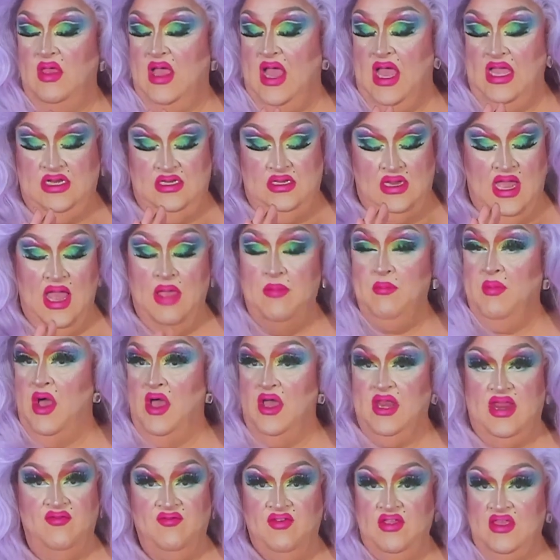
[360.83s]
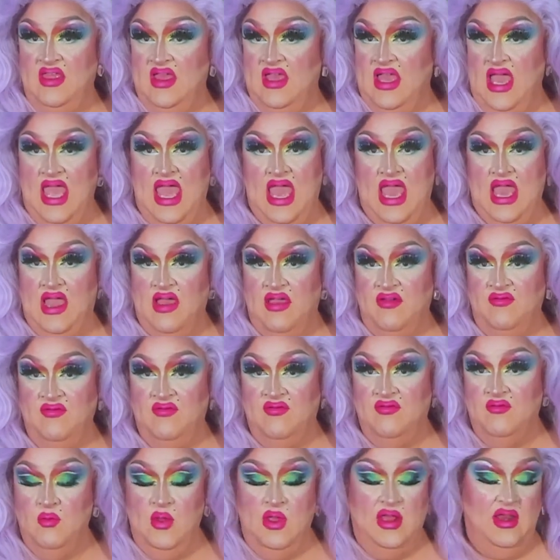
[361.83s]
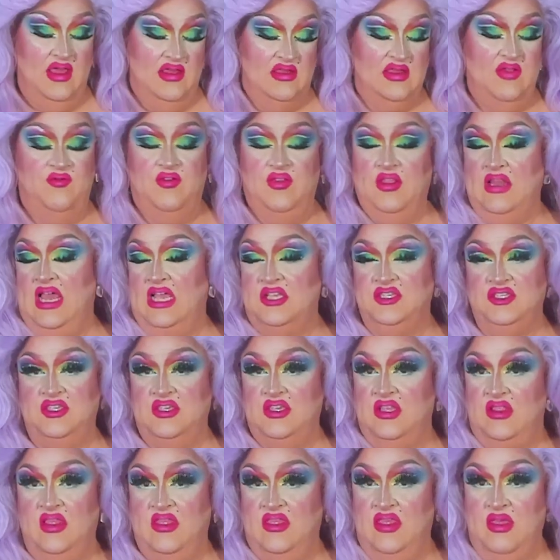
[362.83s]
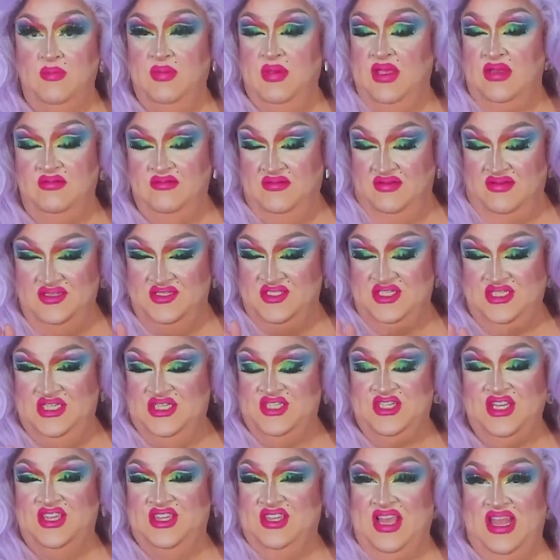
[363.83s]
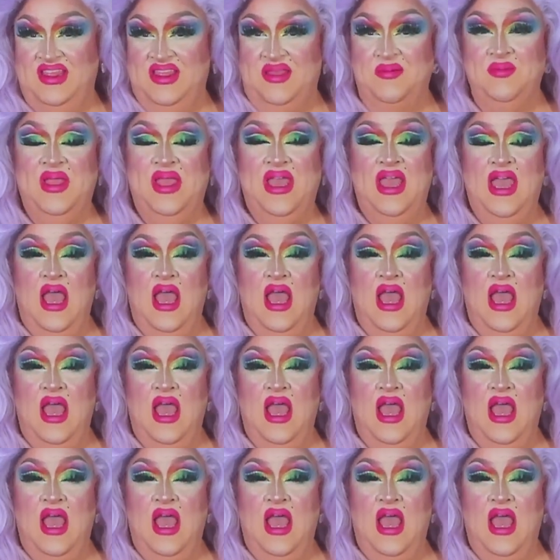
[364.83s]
I bought everything I have, well, except for the lashes on the thing, but she just sent them.